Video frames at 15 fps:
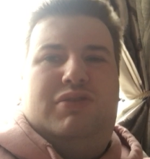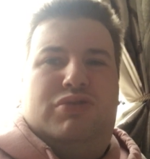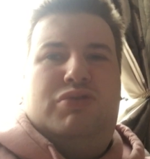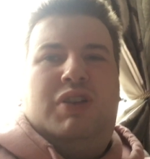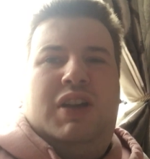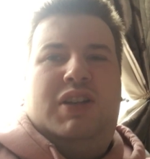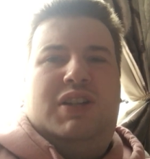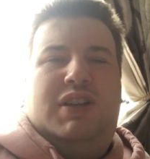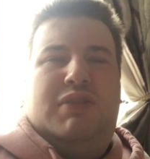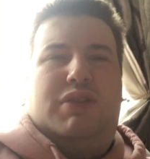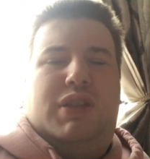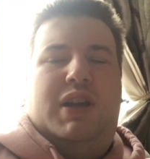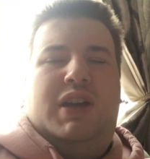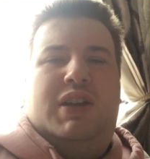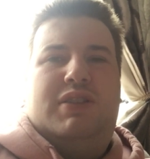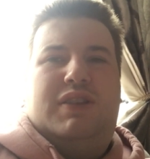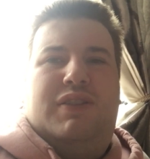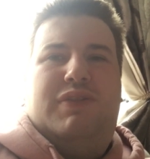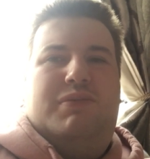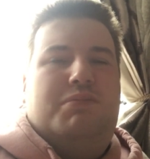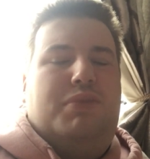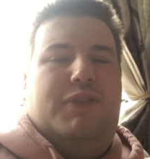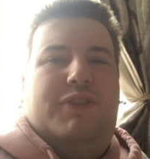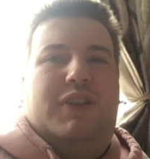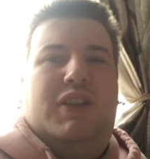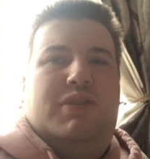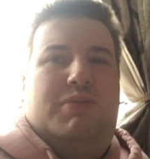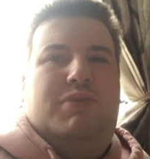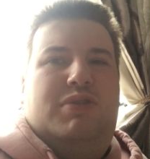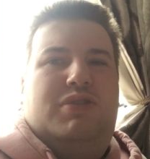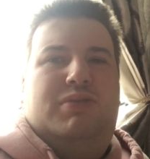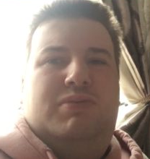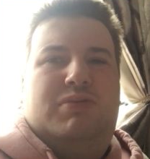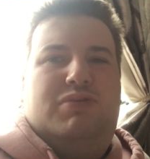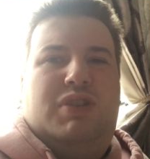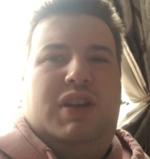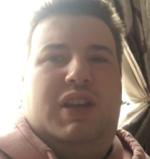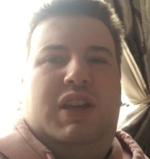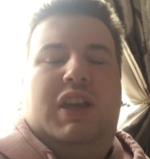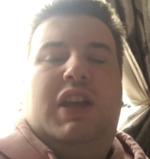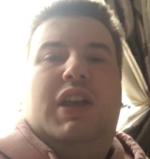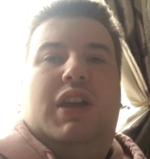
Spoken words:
dried outside. I prefer them in sun dry.